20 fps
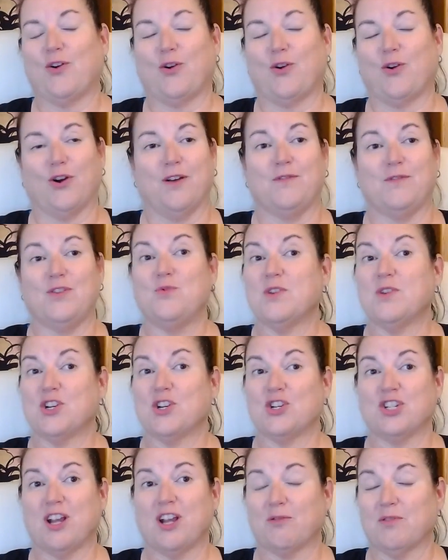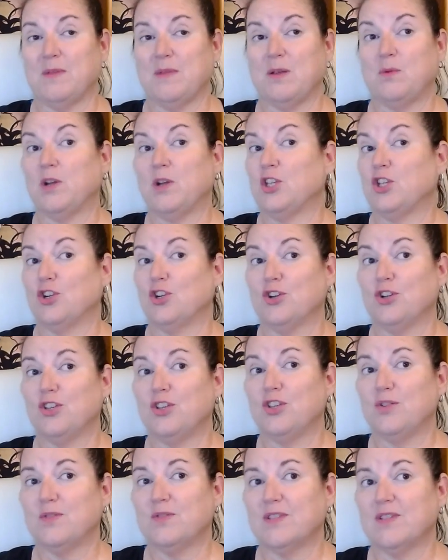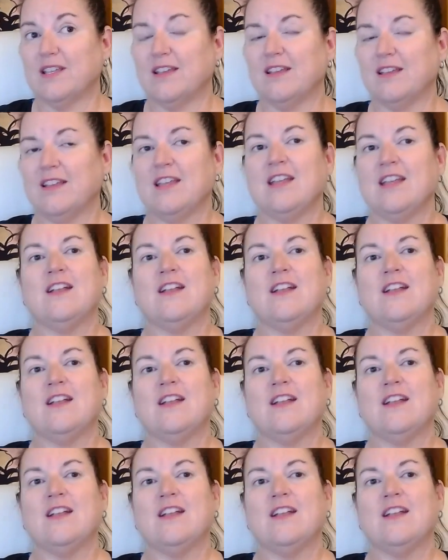or if you want to share with me what you're using,